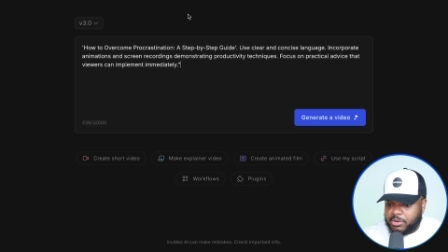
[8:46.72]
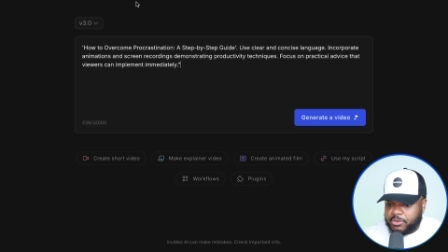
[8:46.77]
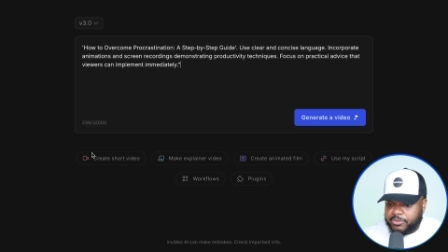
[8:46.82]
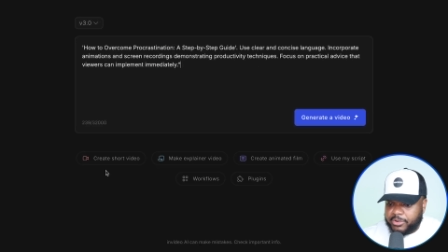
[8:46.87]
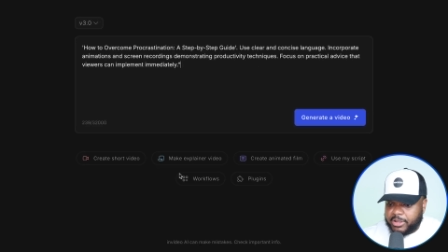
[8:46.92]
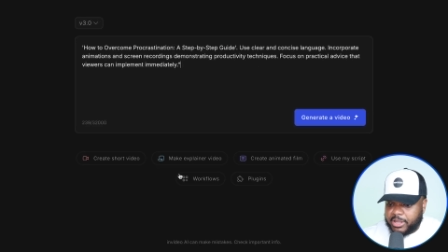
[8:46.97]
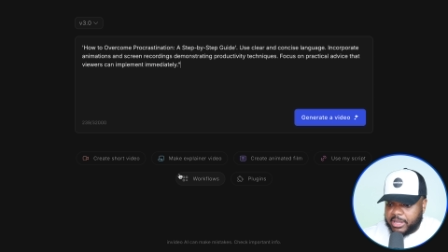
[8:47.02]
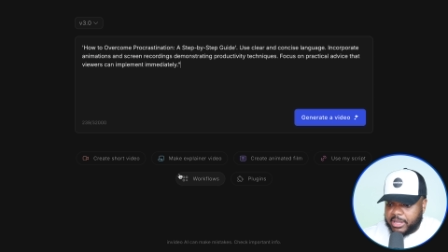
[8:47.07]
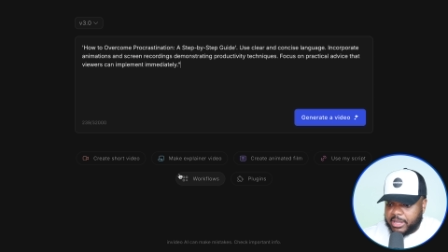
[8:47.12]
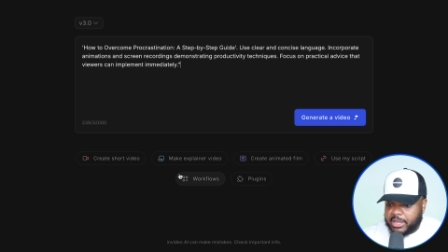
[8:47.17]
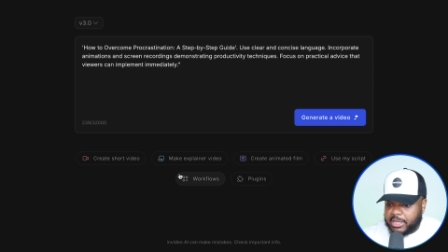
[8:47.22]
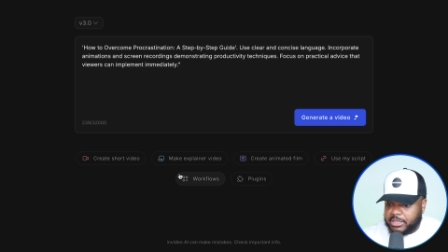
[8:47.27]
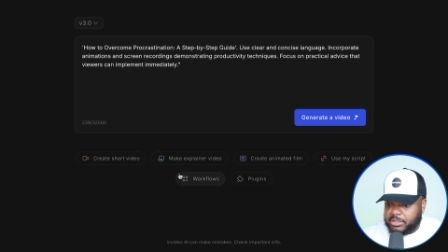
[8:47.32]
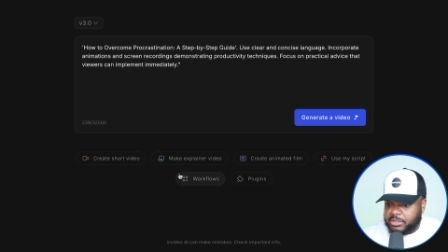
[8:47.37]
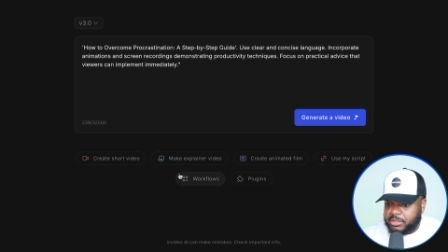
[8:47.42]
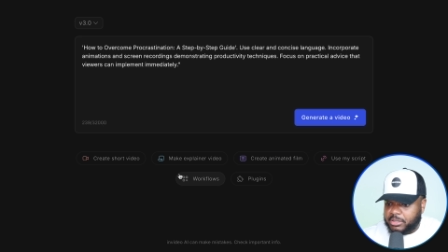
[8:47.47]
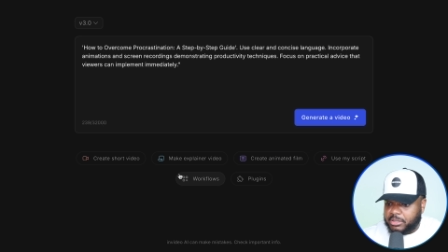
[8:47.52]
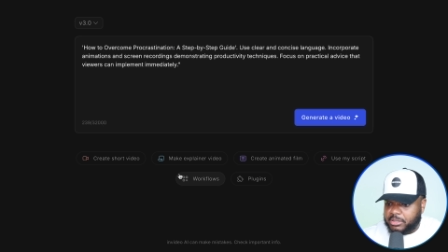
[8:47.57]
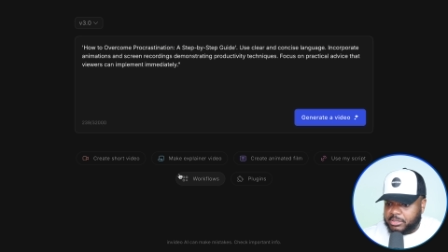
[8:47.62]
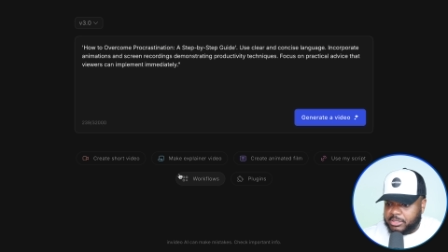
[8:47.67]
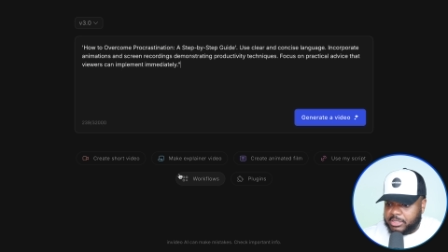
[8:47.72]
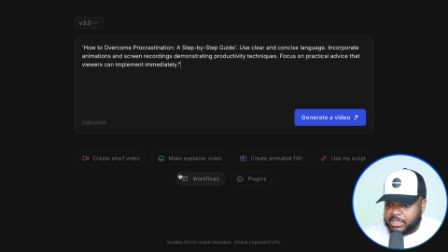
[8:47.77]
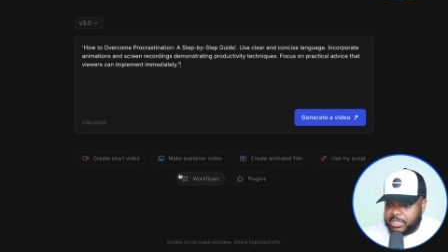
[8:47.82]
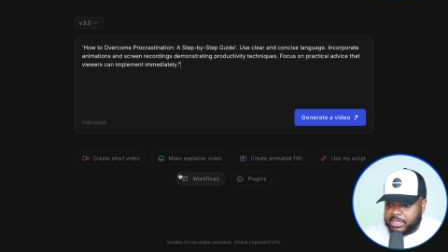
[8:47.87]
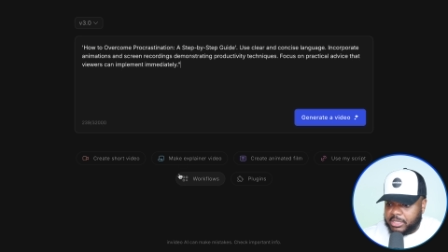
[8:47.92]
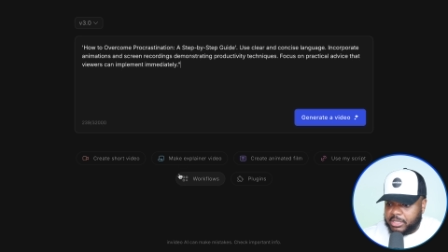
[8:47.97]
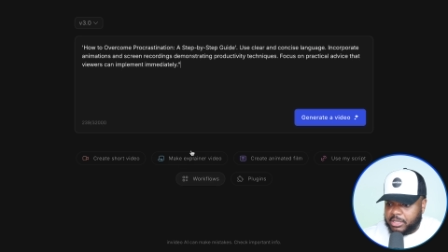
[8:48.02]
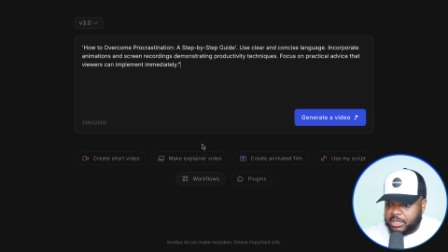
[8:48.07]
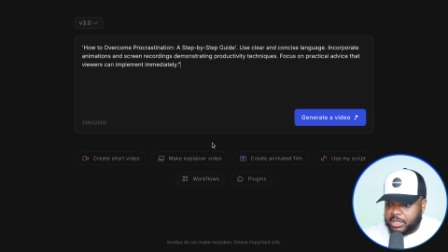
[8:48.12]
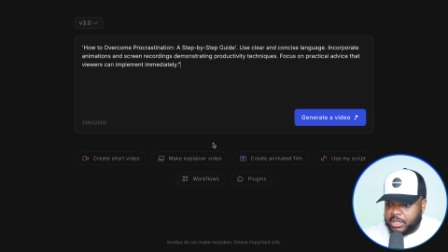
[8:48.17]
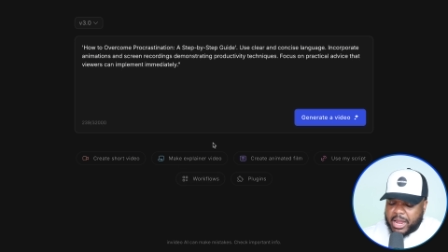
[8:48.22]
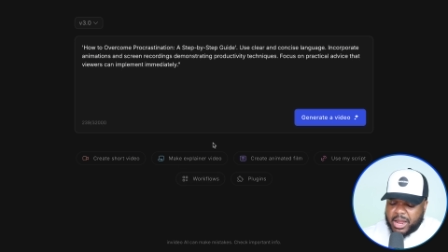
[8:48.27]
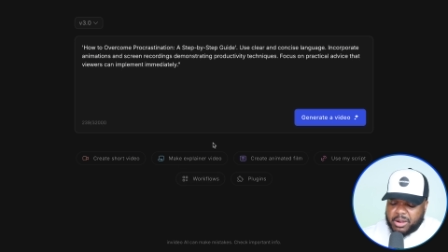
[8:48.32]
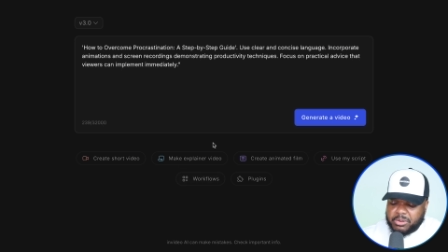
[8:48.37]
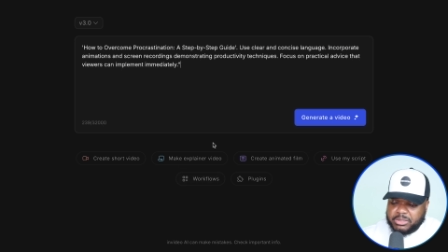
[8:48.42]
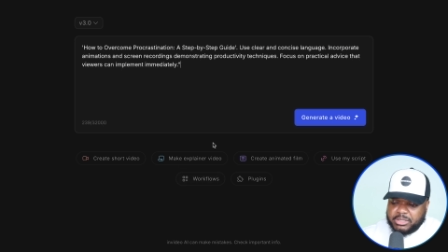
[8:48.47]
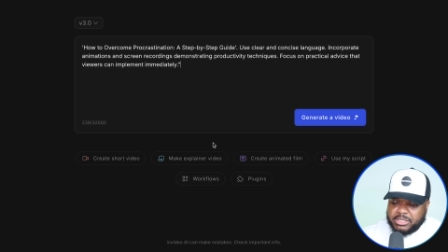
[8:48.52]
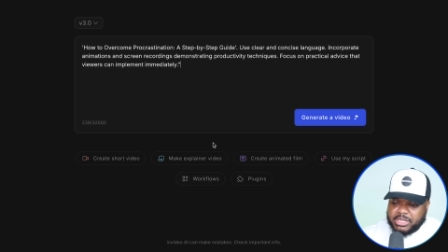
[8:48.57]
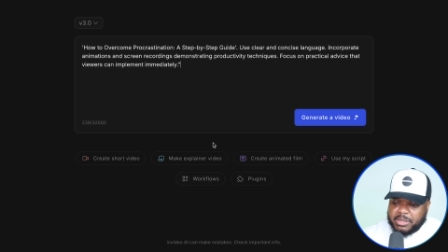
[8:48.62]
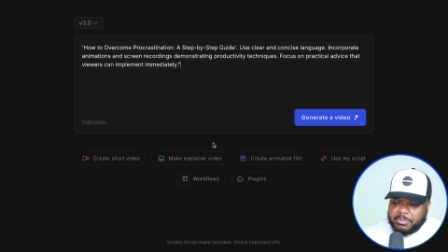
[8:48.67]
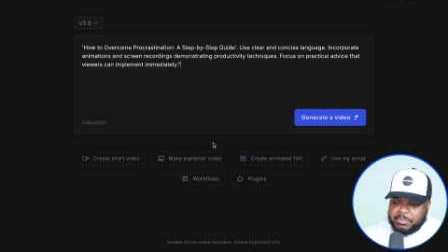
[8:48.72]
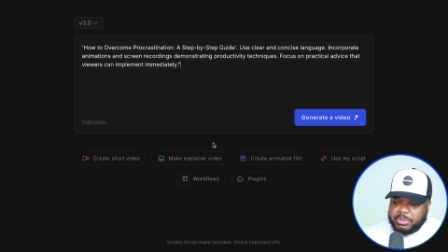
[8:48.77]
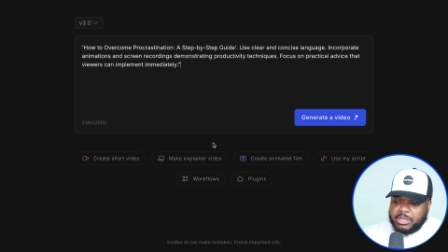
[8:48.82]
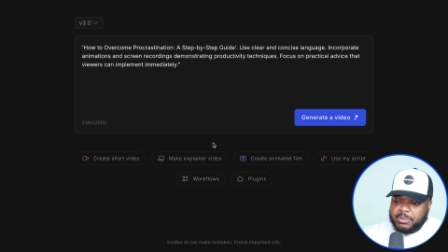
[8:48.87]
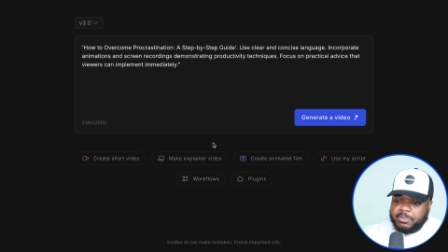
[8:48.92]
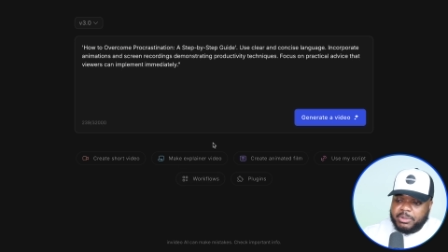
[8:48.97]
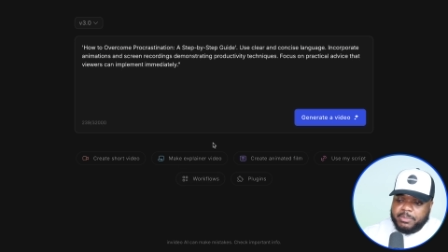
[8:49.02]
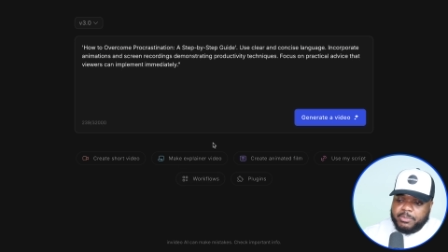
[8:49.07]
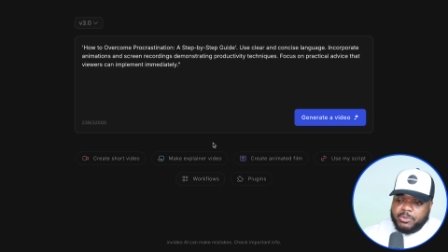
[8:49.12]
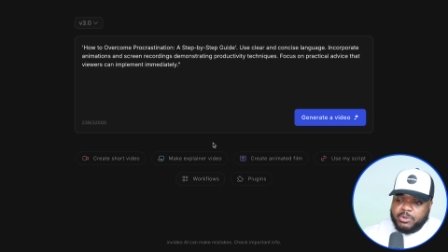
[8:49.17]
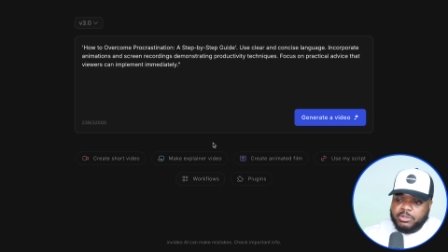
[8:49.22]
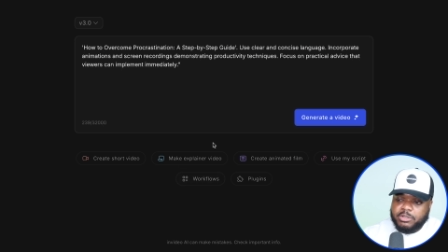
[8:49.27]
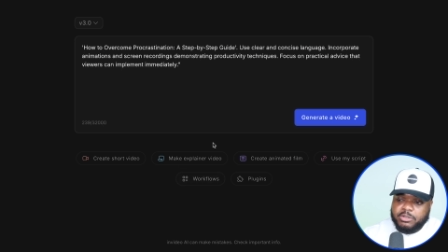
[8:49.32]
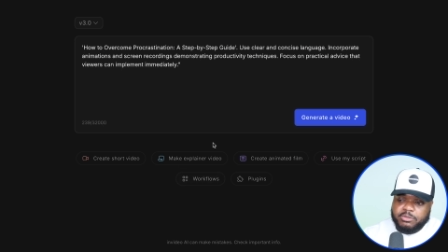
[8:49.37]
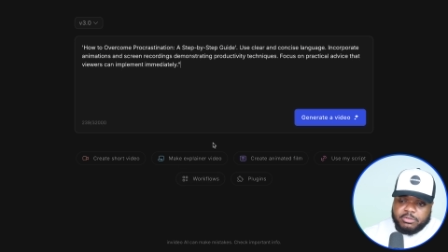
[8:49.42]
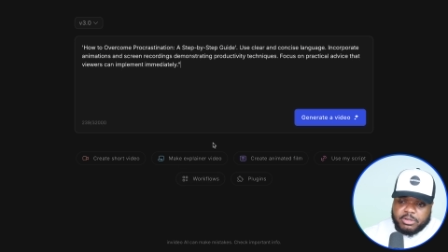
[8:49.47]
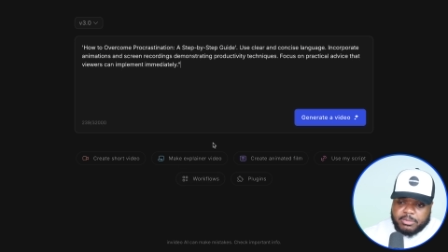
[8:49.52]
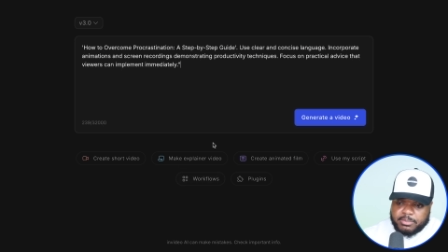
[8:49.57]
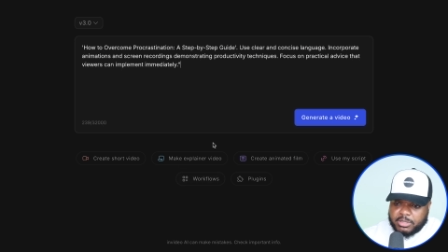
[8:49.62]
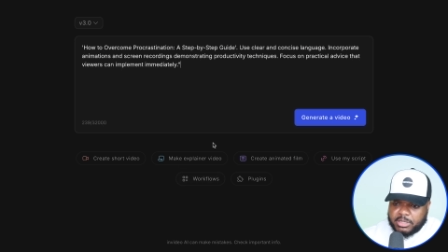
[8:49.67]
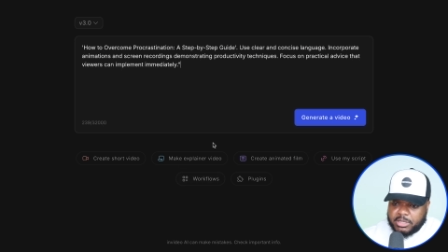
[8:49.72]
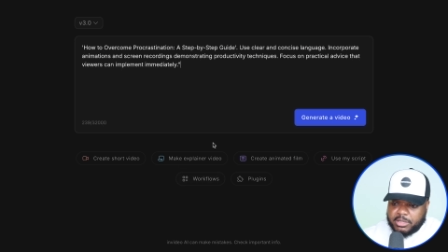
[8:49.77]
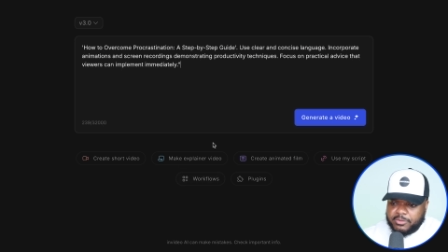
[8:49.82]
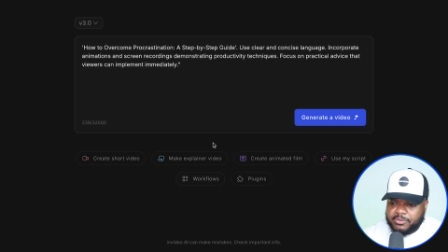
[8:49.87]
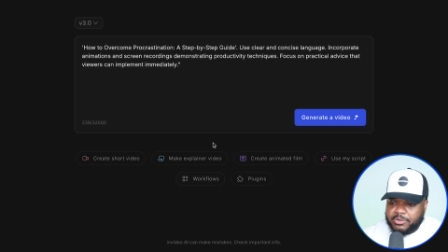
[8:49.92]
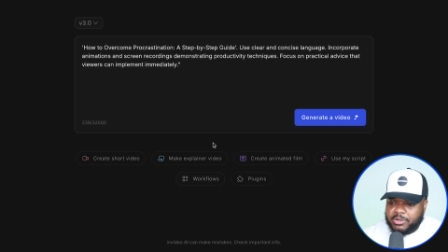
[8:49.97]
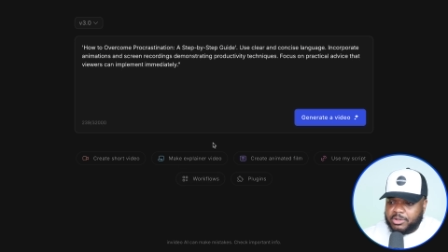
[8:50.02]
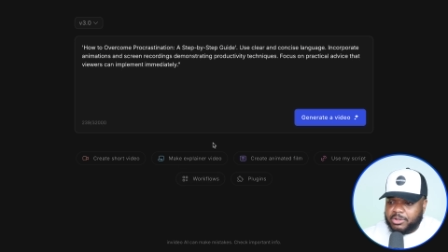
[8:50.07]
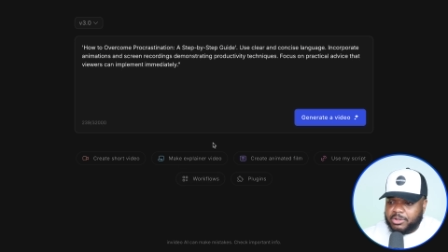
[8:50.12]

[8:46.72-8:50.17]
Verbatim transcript: over here as you can see. I would say be a bit more descriptive,